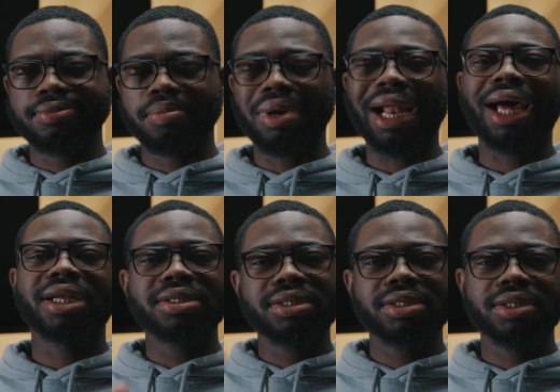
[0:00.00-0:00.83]

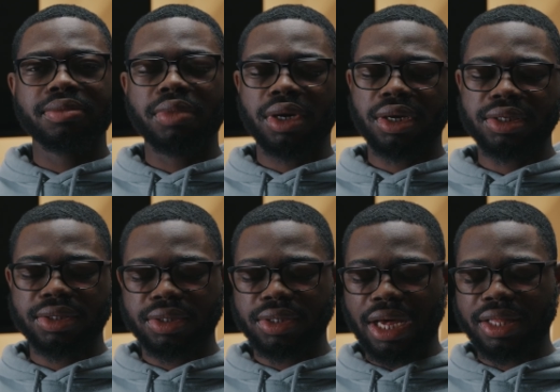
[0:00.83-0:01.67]
plans,
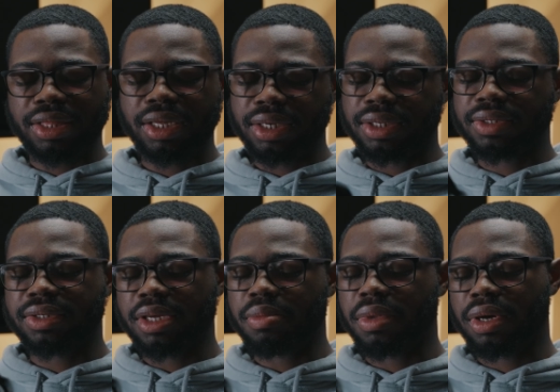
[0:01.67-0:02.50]
because I think the
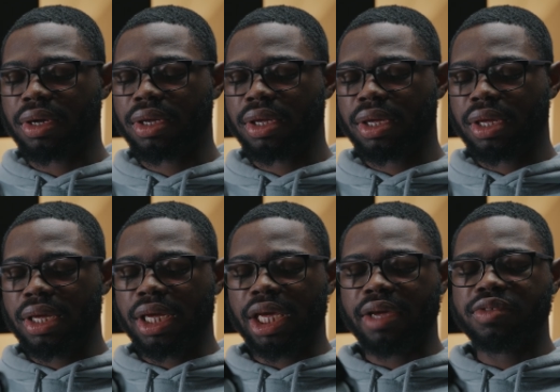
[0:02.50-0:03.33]
Sigma
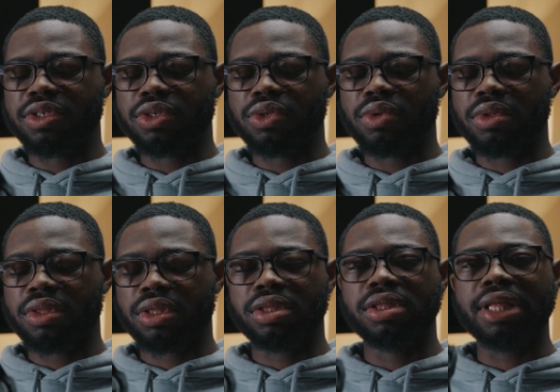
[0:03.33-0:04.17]
gives you
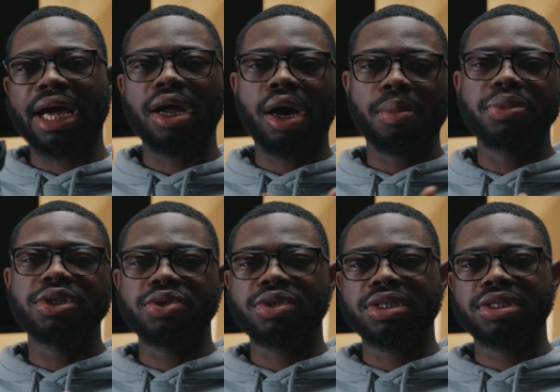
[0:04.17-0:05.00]
that
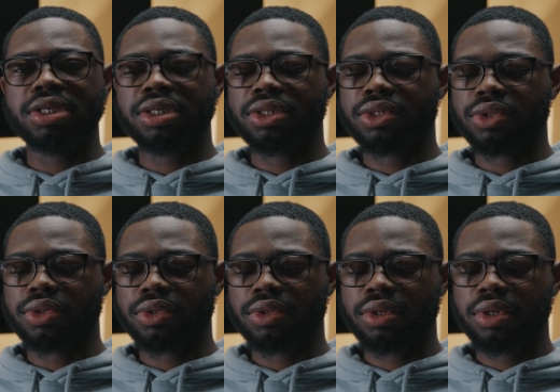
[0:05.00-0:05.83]
opportunity
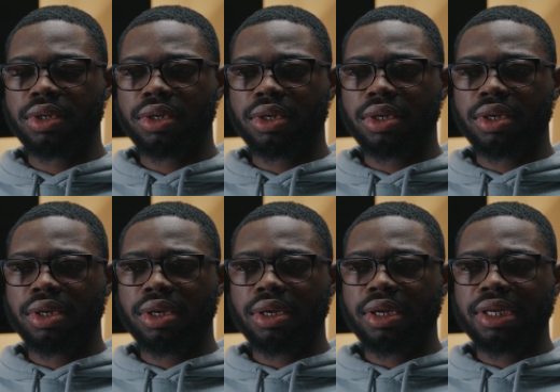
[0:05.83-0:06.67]
to
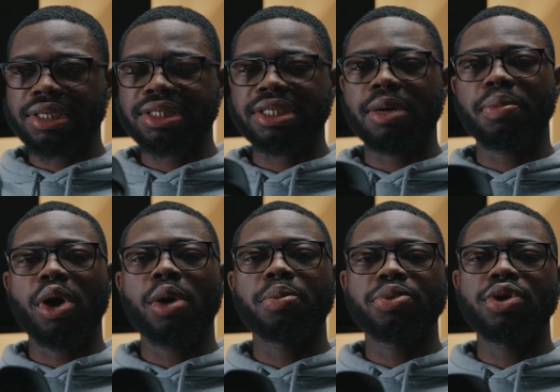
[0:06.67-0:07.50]
step
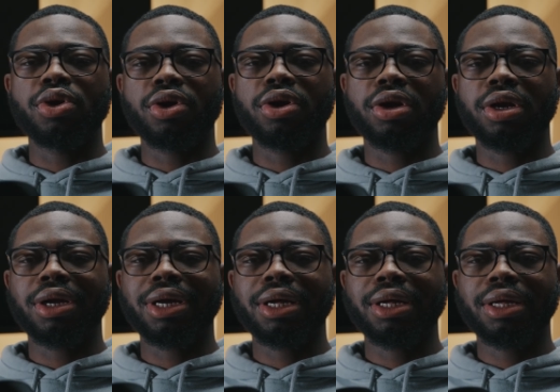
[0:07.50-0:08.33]
up your
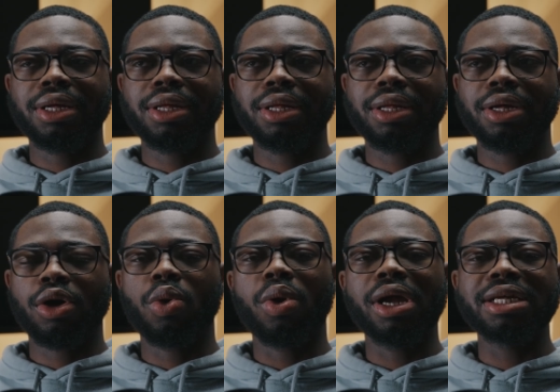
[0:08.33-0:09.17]

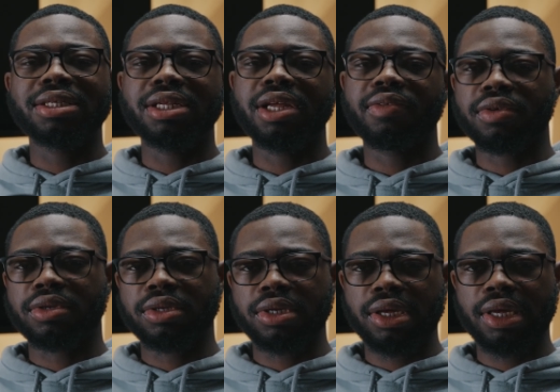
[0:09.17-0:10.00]
quality level
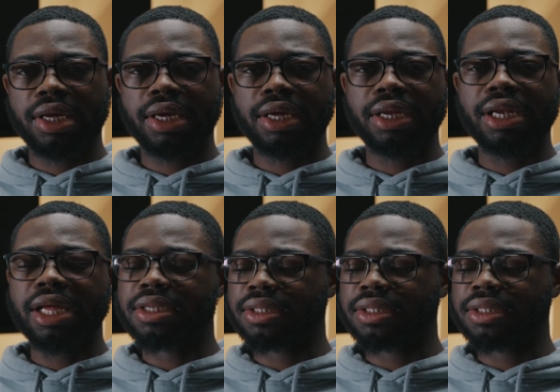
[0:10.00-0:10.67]
in